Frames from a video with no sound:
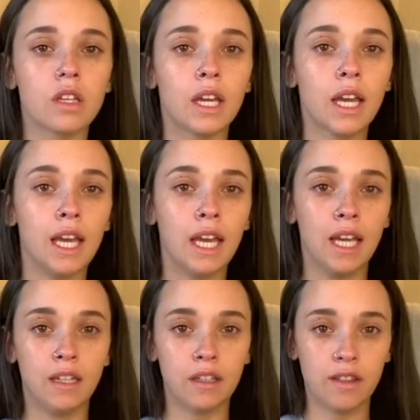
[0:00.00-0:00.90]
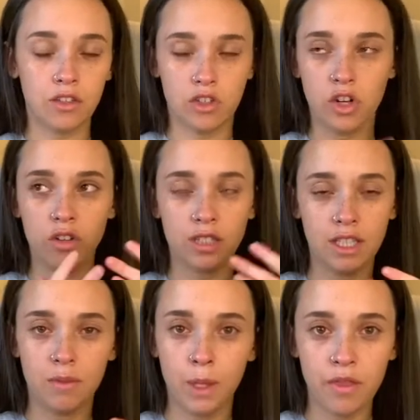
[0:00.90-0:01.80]
and the struggles
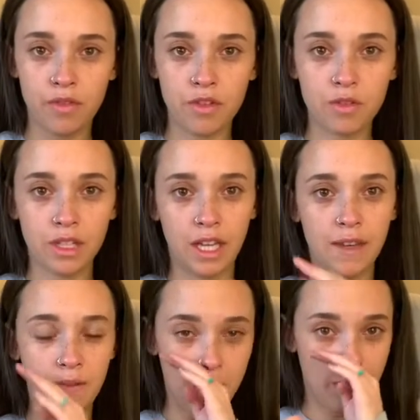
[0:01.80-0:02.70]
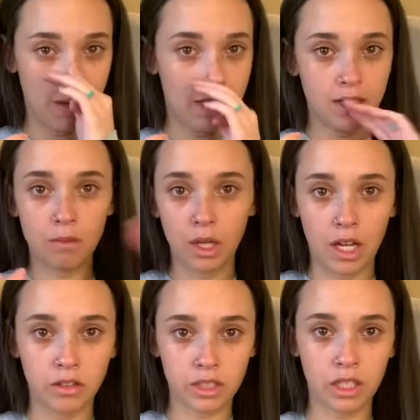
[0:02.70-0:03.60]
I've been through in life, and maybe someone
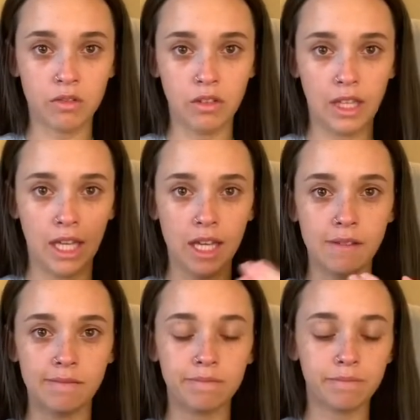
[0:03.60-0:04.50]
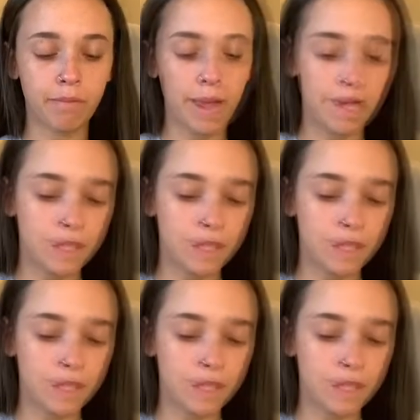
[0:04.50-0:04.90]
else can relate. But